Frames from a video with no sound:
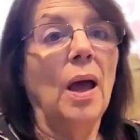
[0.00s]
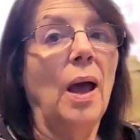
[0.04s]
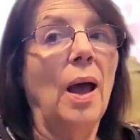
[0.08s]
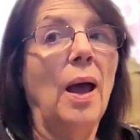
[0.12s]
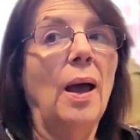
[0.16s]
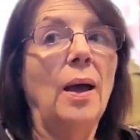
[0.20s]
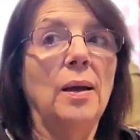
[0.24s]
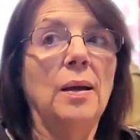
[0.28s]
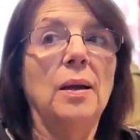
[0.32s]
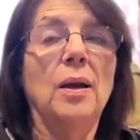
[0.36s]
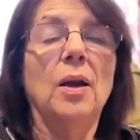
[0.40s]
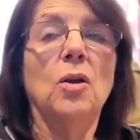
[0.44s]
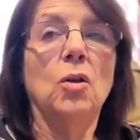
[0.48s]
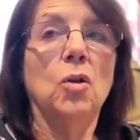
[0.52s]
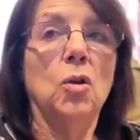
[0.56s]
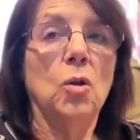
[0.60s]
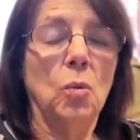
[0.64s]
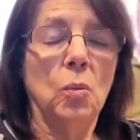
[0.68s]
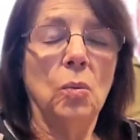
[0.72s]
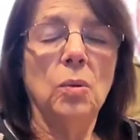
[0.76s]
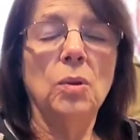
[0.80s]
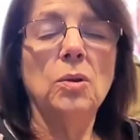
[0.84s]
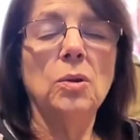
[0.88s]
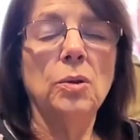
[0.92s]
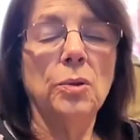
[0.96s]
And you
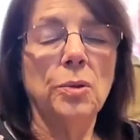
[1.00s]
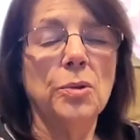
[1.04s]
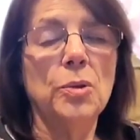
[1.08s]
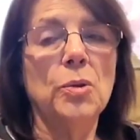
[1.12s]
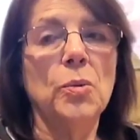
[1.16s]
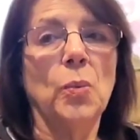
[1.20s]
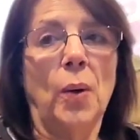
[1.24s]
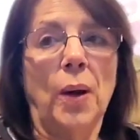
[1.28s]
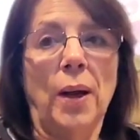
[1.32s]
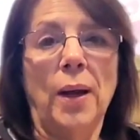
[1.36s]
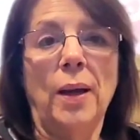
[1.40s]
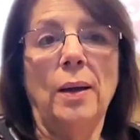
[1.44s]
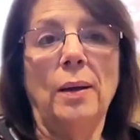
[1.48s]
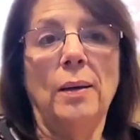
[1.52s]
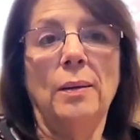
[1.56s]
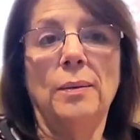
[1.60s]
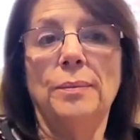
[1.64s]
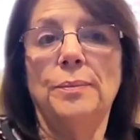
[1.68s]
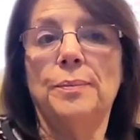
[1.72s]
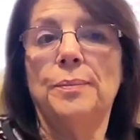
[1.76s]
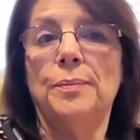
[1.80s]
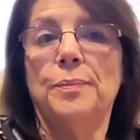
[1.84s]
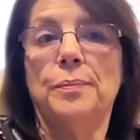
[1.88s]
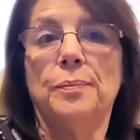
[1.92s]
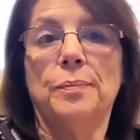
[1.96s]
will lose weight.
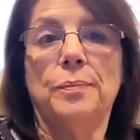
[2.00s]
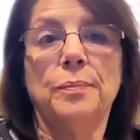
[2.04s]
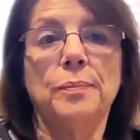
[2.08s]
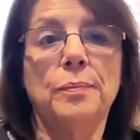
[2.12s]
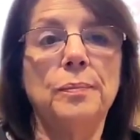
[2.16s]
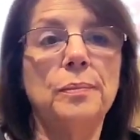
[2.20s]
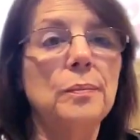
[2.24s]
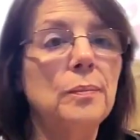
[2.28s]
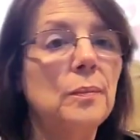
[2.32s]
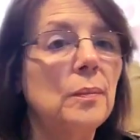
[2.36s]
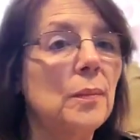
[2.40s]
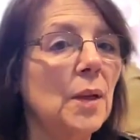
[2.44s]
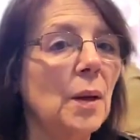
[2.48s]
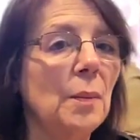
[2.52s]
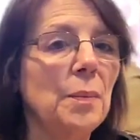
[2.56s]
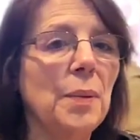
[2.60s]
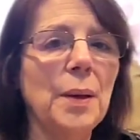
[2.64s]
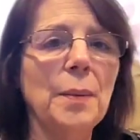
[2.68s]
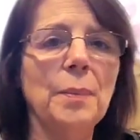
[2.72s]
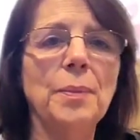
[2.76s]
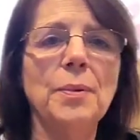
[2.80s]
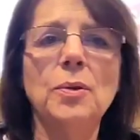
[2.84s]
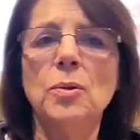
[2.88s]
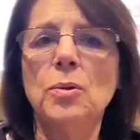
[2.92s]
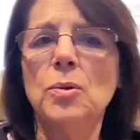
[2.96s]

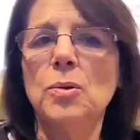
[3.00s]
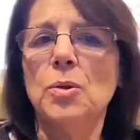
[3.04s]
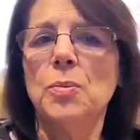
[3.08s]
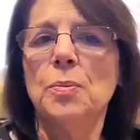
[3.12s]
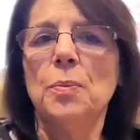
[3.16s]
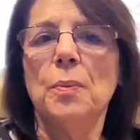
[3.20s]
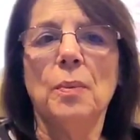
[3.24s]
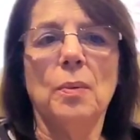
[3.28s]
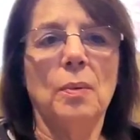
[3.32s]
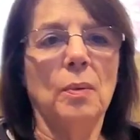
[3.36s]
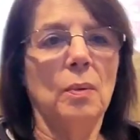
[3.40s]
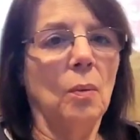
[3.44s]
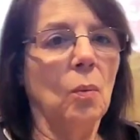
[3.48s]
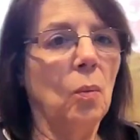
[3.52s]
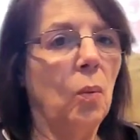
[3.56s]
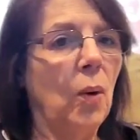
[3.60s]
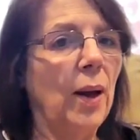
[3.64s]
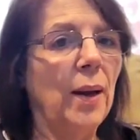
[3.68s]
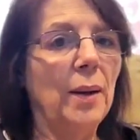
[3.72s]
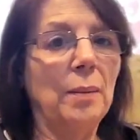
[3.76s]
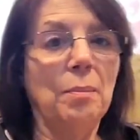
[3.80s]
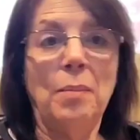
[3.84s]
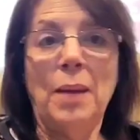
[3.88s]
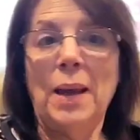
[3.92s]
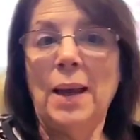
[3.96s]
People lose
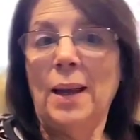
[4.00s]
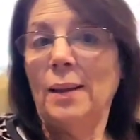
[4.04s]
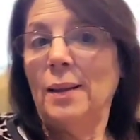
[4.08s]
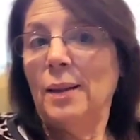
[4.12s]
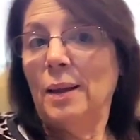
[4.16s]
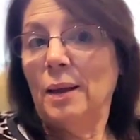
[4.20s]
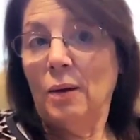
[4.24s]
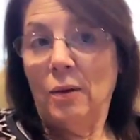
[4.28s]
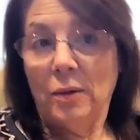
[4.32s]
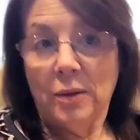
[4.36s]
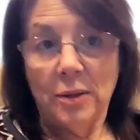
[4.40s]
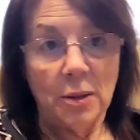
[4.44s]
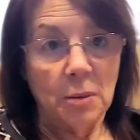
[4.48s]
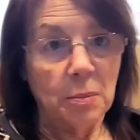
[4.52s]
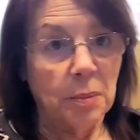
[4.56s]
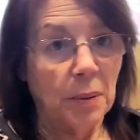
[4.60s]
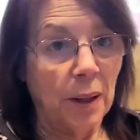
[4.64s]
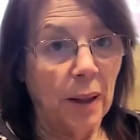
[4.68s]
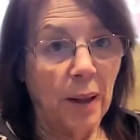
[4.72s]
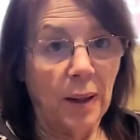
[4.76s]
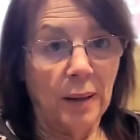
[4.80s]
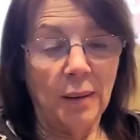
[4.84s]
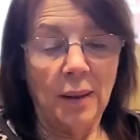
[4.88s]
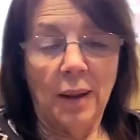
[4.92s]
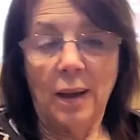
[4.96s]
weight madly on this
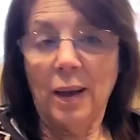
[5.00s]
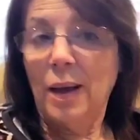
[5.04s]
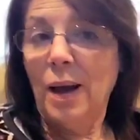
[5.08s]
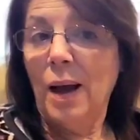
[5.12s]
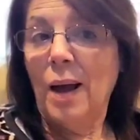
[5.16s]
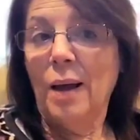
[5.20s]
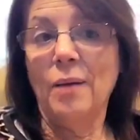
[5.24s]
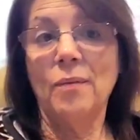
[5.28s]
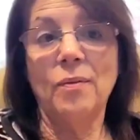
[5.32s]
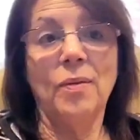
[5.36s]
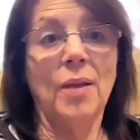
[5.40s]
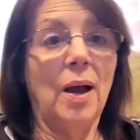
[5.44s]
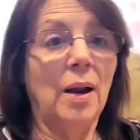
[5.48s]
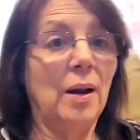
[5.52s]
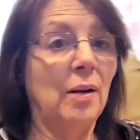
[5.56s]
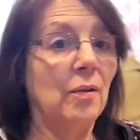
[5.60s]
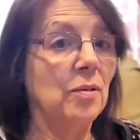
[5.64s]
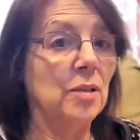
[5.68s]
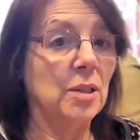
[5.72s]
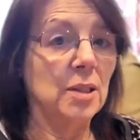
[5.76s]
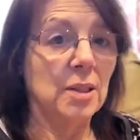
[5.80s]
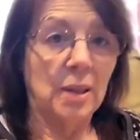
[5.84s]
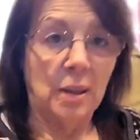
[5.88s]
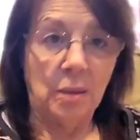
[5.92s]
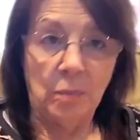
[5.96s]
plan, like I have not ever
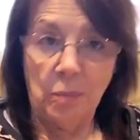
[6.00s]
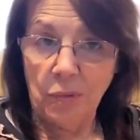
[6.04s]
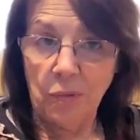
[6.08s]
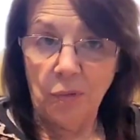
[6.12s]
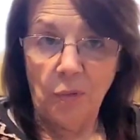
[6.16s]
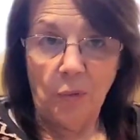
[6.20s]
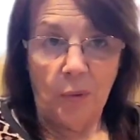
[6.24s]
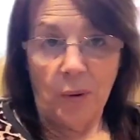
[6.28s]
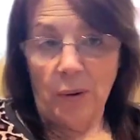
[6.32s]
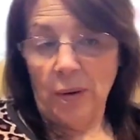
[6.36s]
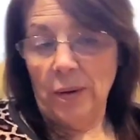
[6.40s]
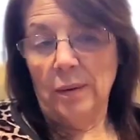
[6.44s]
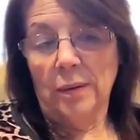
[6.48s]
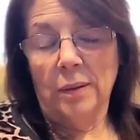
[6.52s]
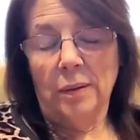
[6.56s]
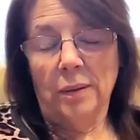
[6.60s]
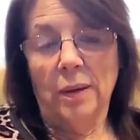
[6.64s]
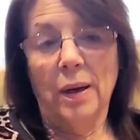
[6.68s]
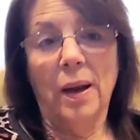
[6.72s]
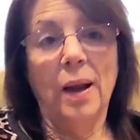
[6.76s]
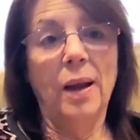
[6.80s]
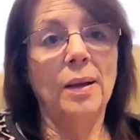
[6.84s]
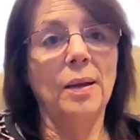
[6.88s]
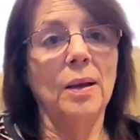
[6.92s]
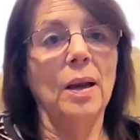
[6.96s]
seen before.
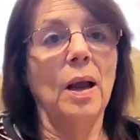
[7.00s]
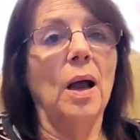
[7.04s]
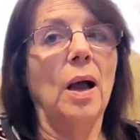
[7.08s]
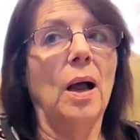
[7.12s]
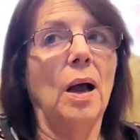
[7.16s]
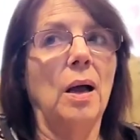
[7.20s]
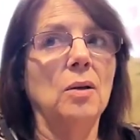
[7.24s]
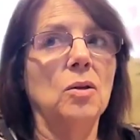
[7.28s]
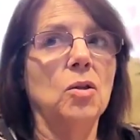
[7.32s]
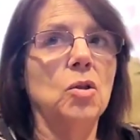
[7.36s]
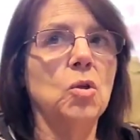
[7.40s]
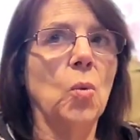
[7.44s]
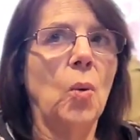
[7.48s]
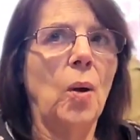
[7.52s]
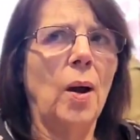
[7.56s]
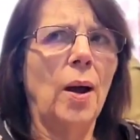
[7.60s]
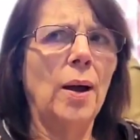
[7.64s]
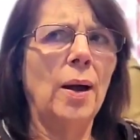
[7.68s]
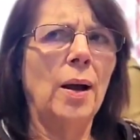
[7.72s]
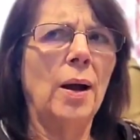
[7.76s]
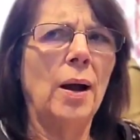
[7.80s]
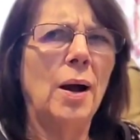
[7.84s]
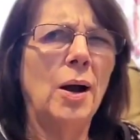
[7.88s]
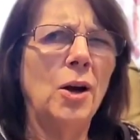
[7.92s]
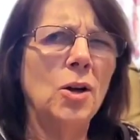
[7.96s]
And do
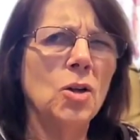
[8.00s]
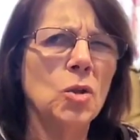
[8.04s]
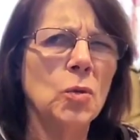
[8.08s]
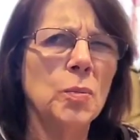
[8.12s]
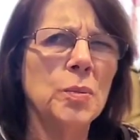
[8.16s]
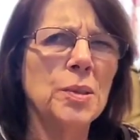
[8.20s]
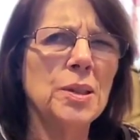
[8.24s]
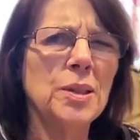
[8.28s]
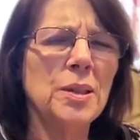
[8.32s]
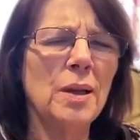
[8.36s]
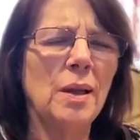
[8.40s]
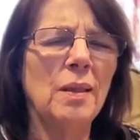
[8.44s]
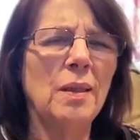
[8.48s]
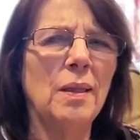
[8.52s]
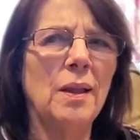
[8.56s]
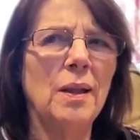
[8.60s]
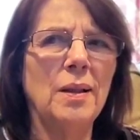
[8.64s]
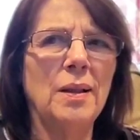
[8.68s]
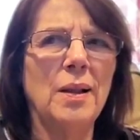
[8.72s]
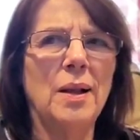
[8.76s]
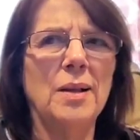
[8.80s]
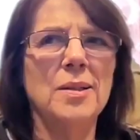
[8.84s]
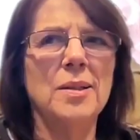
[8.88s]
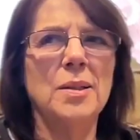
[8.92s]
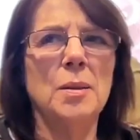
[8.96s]
I 100% think
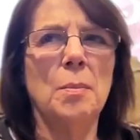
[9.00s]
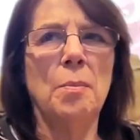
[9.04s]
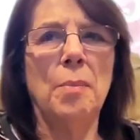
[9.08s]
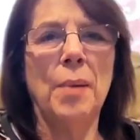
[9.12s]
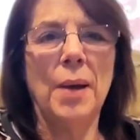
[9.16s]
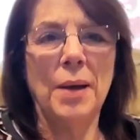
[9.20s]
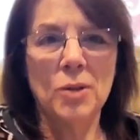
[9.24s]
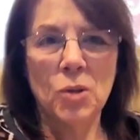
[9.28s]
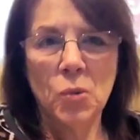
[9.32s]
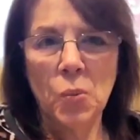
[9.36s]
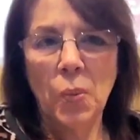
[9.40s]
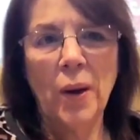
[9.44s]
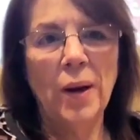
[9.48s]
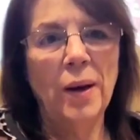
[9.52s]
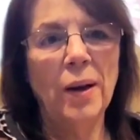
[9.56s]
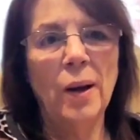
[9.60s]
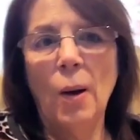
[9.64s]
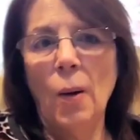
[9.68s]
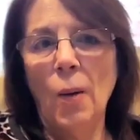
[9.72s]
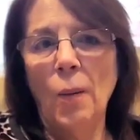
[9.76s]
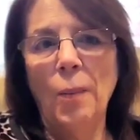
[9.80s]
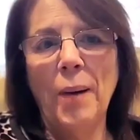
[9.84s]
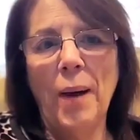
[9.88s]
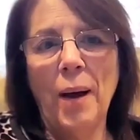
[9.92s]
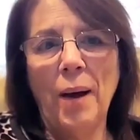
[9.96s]
that's the best way to
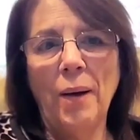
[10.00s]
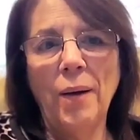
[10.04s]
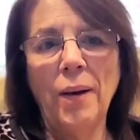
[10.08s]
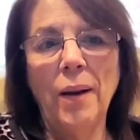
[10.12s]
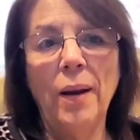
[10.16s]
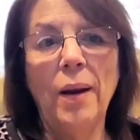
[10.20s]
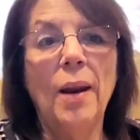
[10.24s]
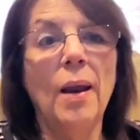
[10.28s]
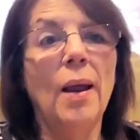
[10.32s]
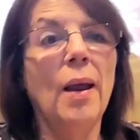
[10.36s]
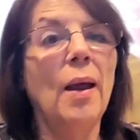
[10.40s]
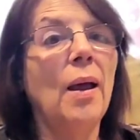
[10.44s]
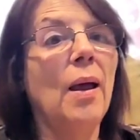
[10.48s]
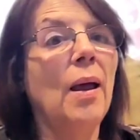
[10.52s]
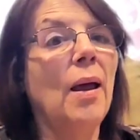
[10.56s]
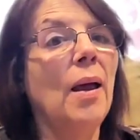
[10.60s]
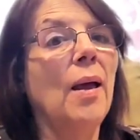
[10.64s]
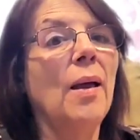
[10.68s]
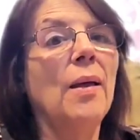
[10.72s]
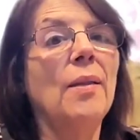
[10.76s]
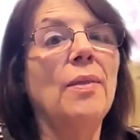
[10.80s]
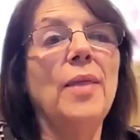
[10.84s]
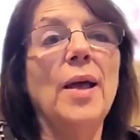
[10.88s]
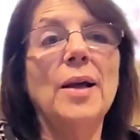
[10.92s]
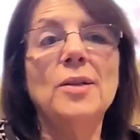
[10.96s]
go about it?
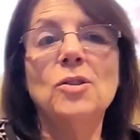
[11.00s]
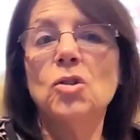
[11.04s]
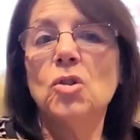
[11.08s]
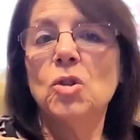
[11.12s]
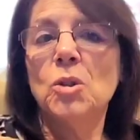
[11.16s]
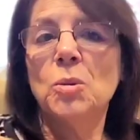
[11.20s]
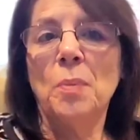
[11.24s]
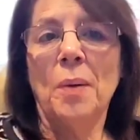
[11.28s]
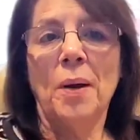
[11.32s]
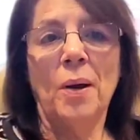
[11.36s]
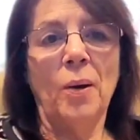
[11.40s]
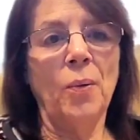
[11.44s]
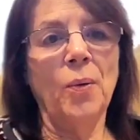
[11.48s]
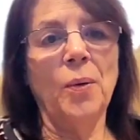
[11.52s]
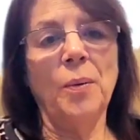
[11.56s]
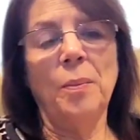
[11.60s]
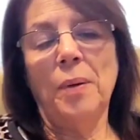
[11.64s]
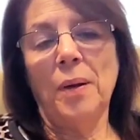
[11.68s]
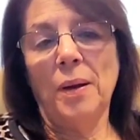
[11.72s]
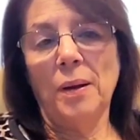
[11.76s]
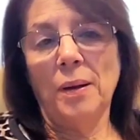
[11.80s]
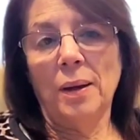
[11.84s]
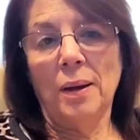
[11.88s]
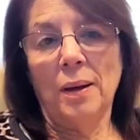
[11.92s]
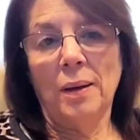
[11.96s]
That's just my own
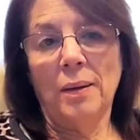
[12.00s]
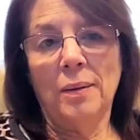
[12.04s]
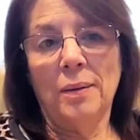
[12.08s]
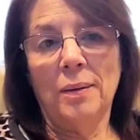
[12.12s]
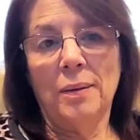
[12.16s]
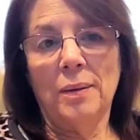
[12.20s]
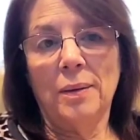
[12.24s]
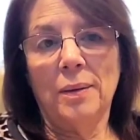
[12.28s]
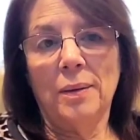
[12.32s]
opinion.